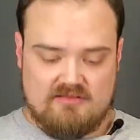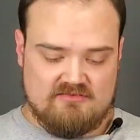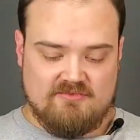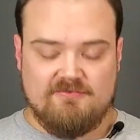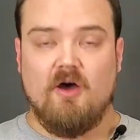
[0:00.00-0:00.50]
is
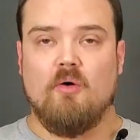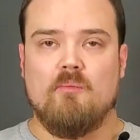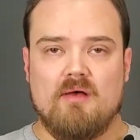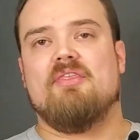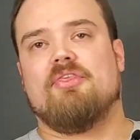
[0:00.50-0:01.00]
the
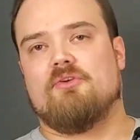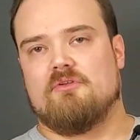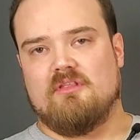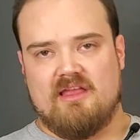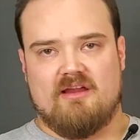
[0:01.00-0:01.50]
foam. And the
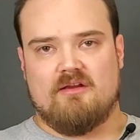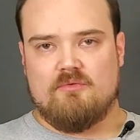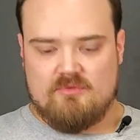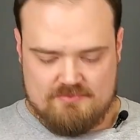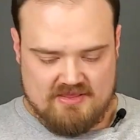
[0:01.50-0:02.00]
third layer
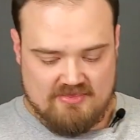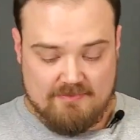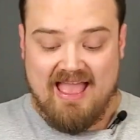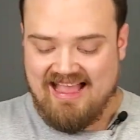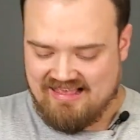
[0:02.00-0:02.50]
would be the
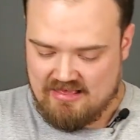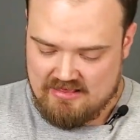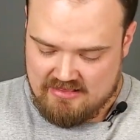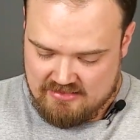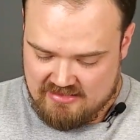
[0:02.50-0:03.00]
bag
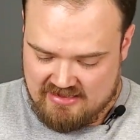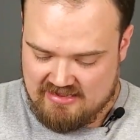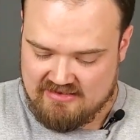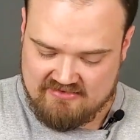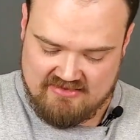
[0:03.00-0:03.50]
that it is